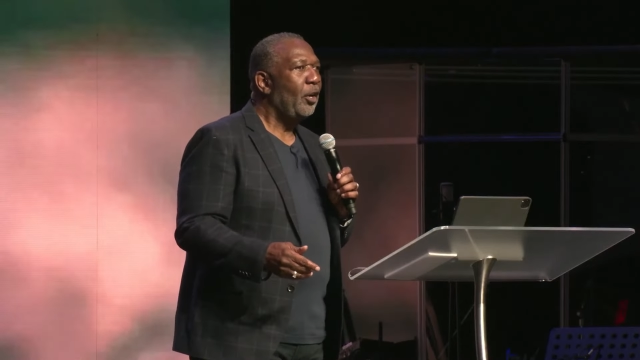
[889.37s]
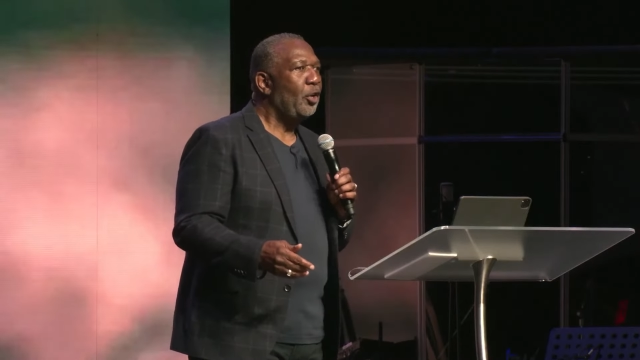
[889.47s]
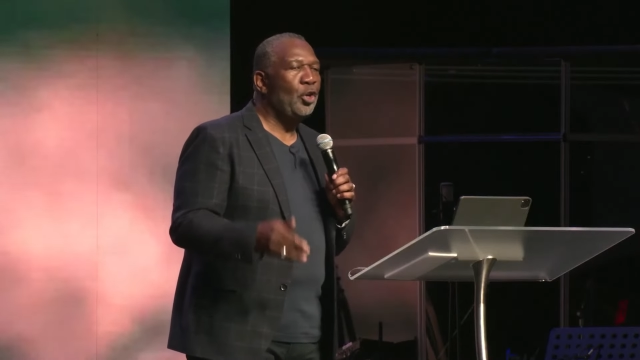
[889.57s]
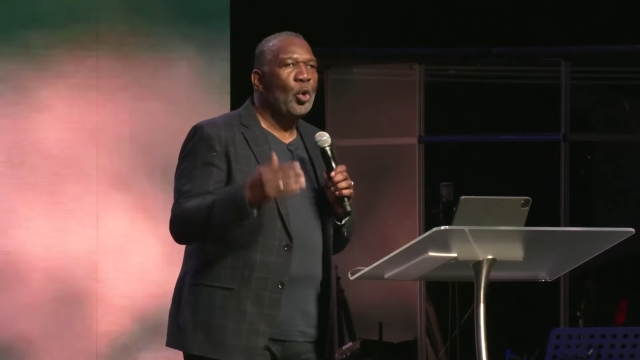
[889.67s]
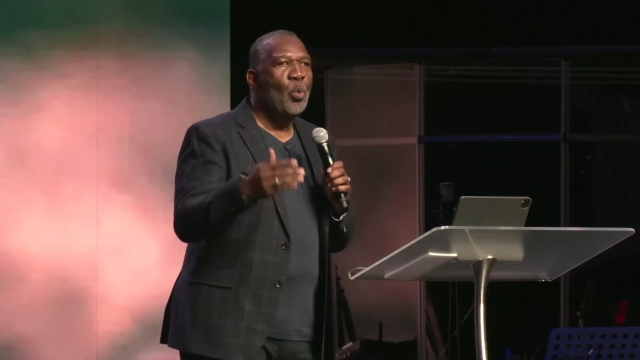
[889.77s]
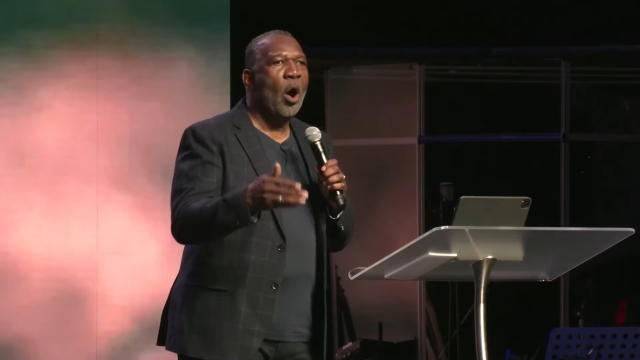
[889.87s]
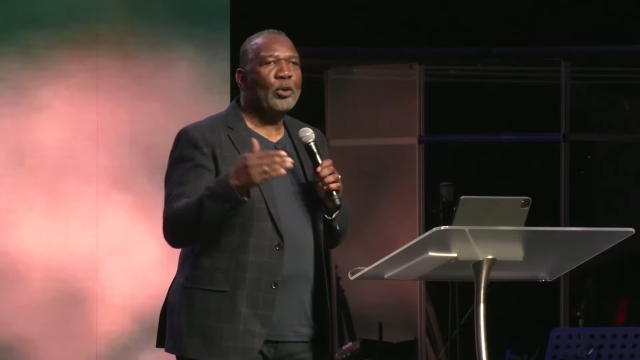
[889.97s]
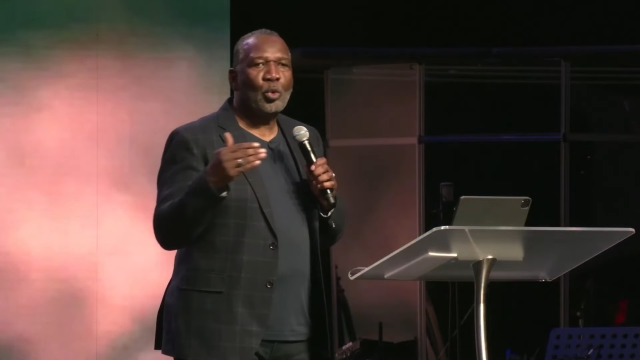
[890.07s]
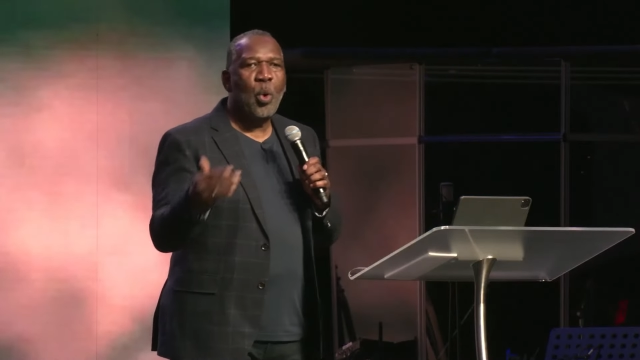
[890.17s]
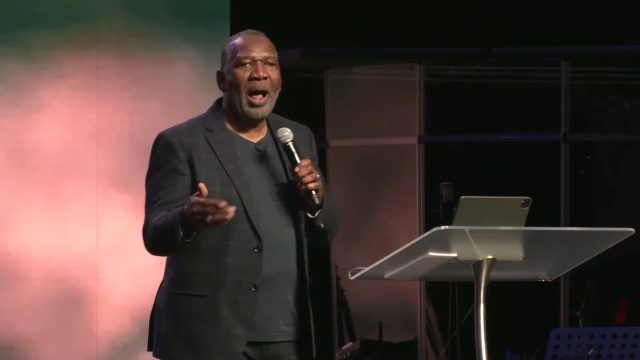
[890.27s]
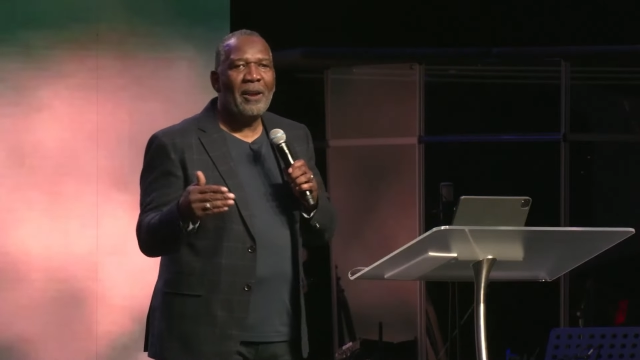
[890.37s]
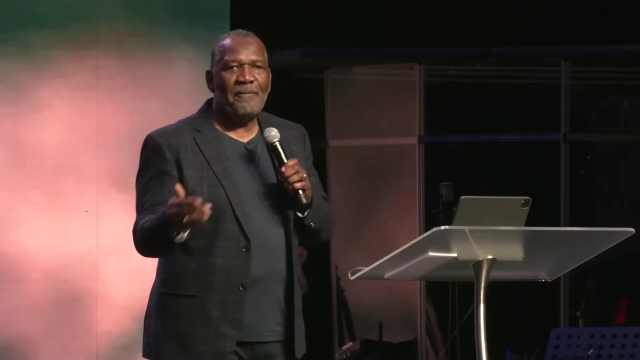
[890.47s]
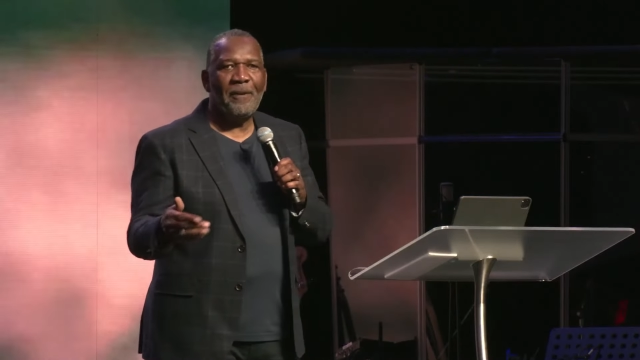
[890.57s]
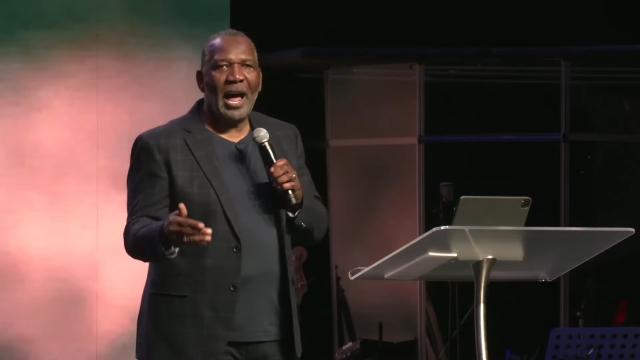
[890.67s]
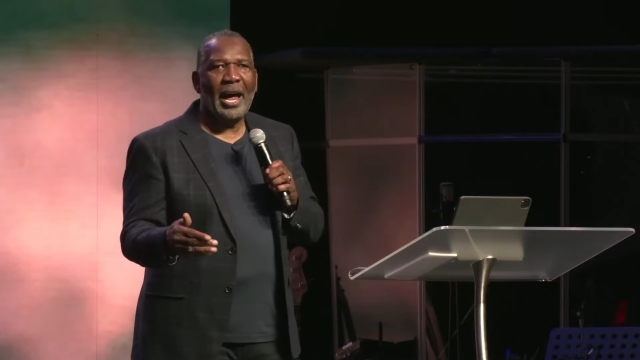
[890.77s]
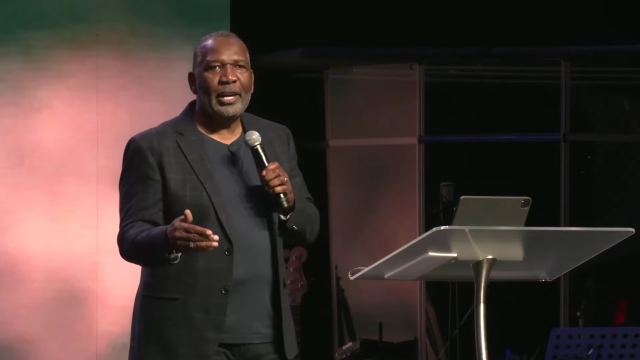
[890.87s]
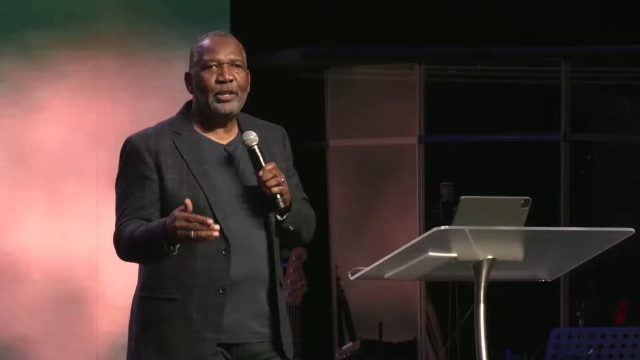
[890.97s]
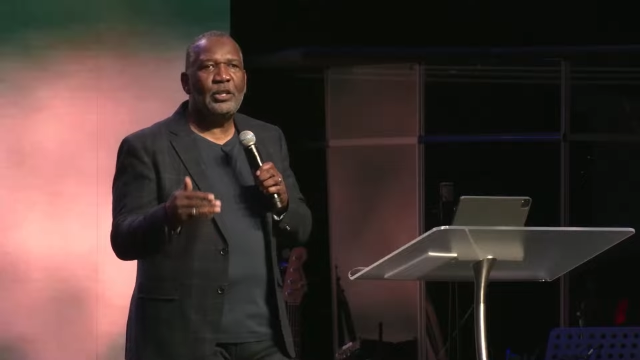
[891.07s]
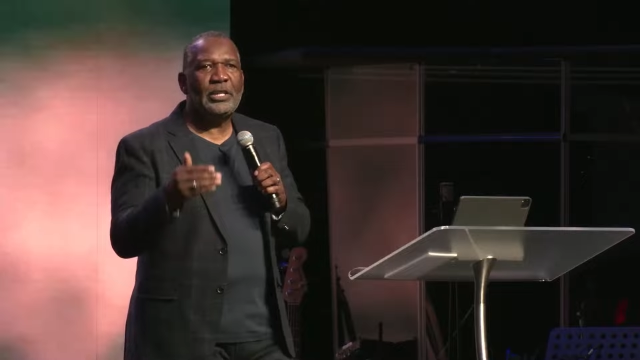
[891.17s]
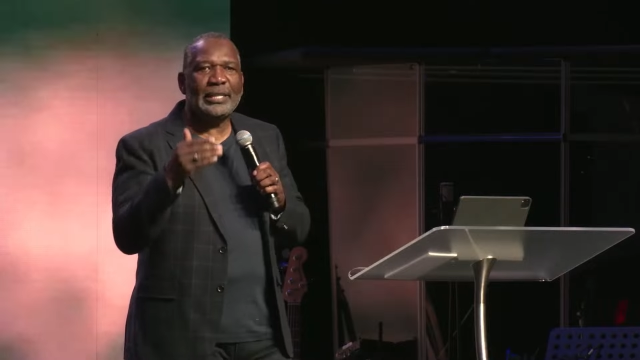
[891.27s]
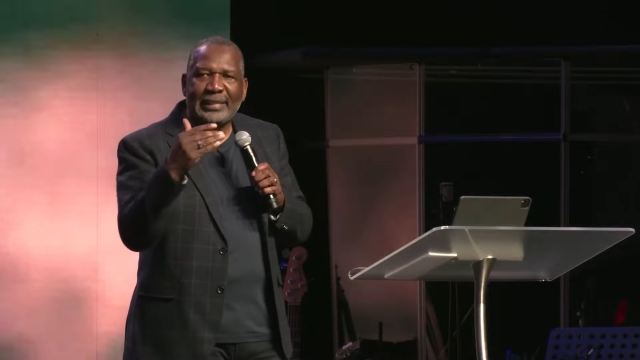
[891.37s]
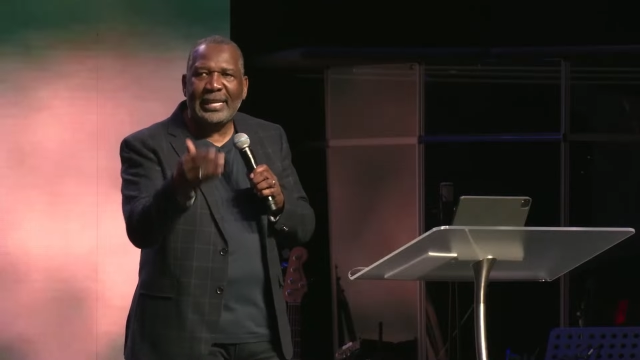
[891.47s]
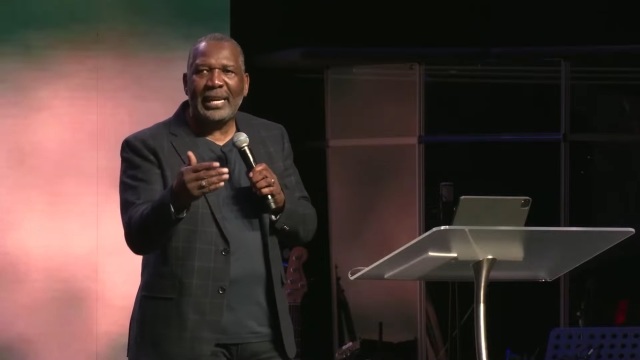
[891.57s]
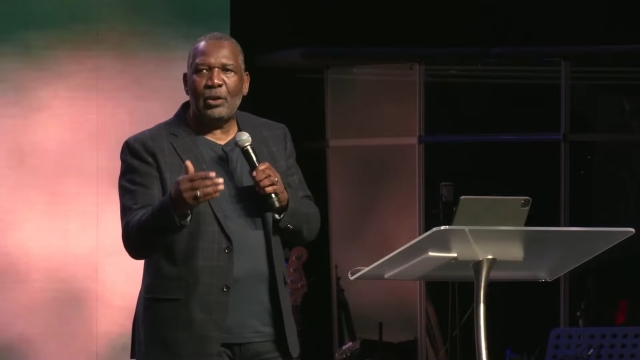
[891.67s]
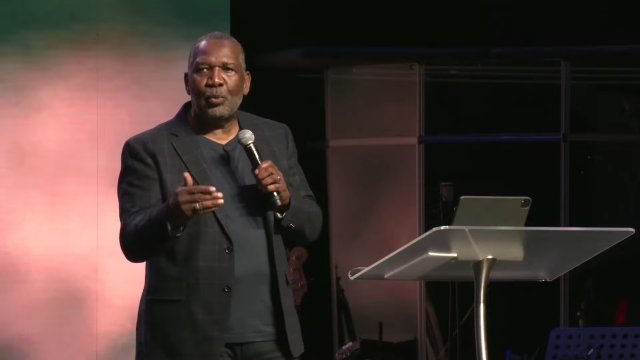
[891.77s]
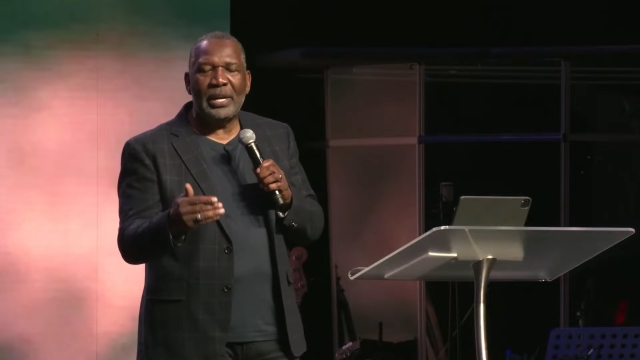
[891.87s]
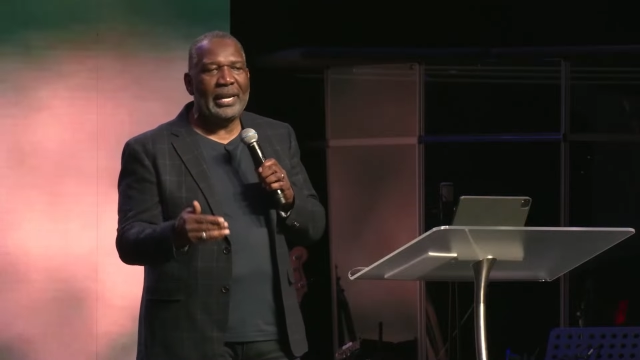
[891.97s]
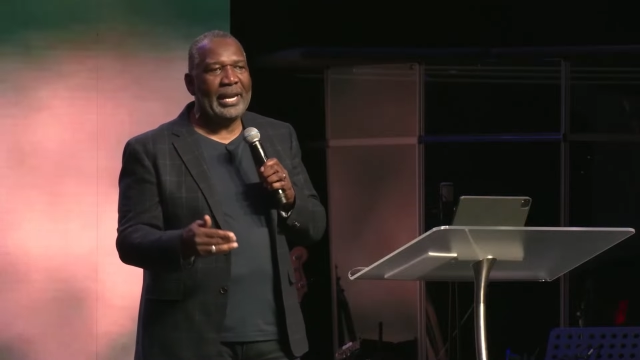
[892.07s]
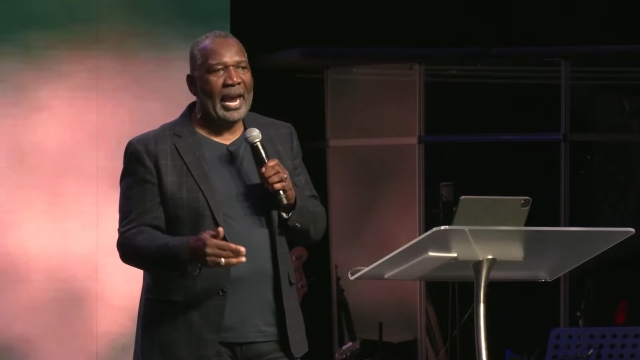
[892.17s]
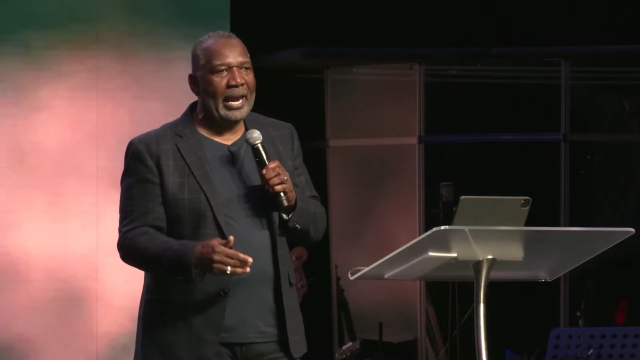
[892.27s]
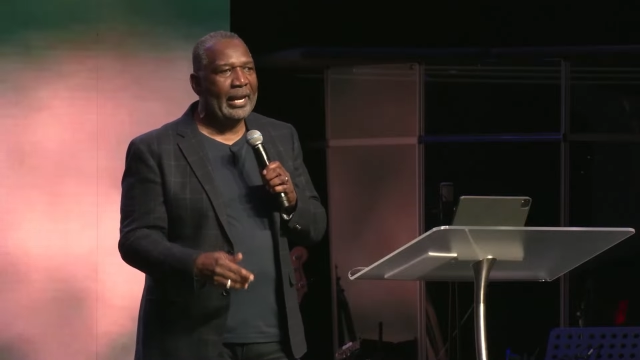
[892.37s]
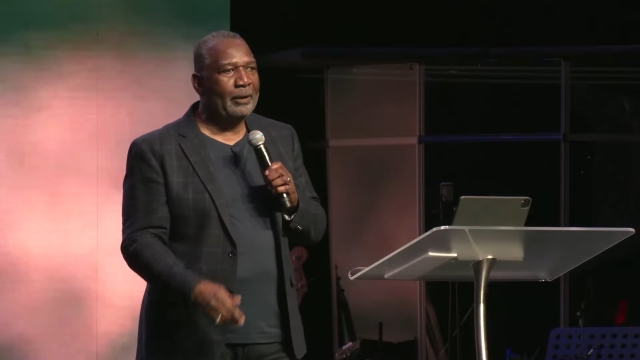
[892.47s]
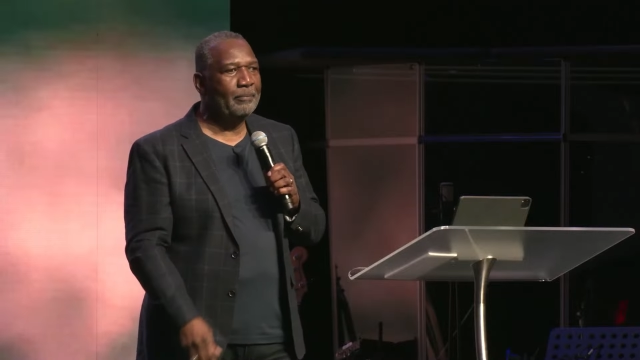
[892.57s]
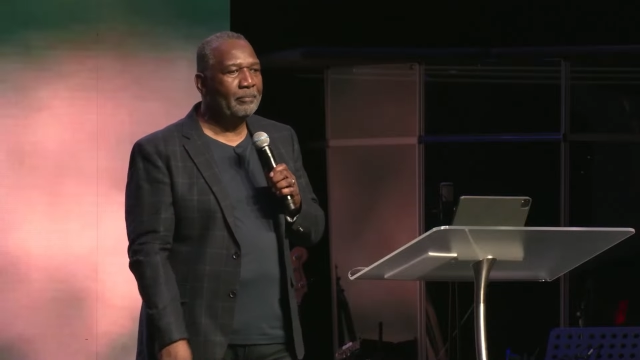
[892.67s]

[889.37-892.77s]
You weren't qualified to see it when it came.